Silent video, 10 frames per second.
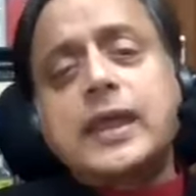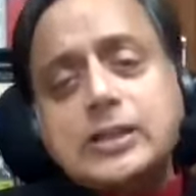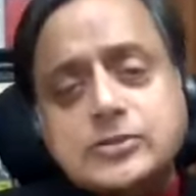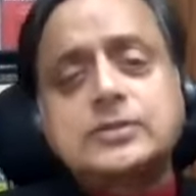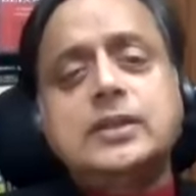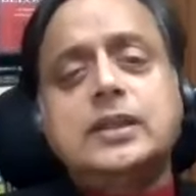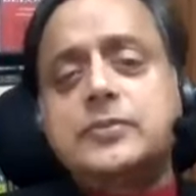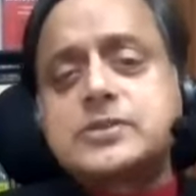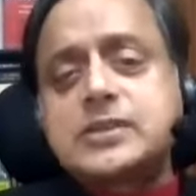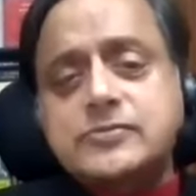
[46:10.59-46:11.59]
hatred they
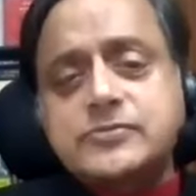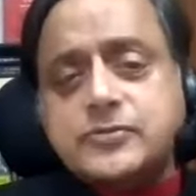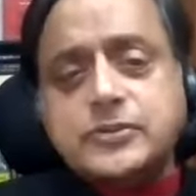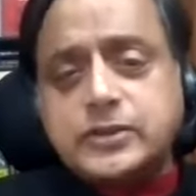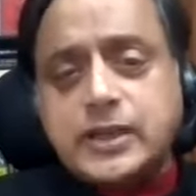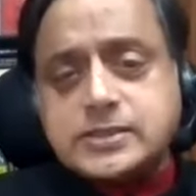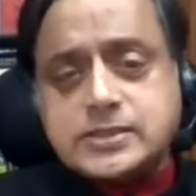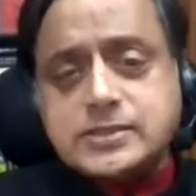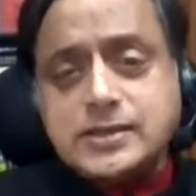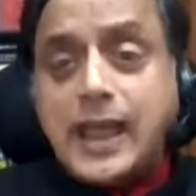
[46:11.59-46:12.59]
themselves have
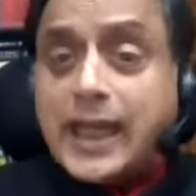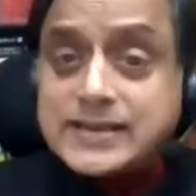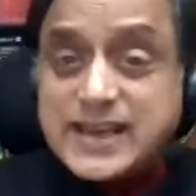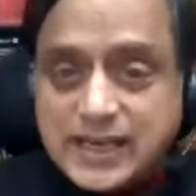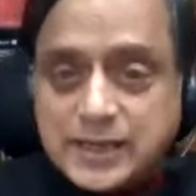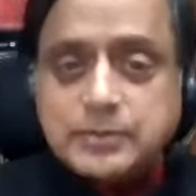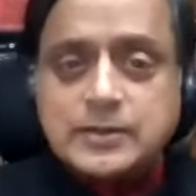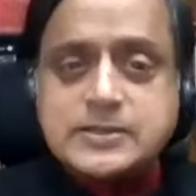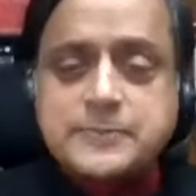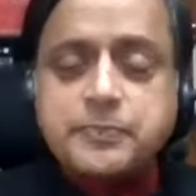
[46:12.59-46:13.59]
created and
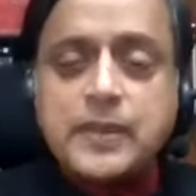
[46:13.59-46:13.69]
enabled.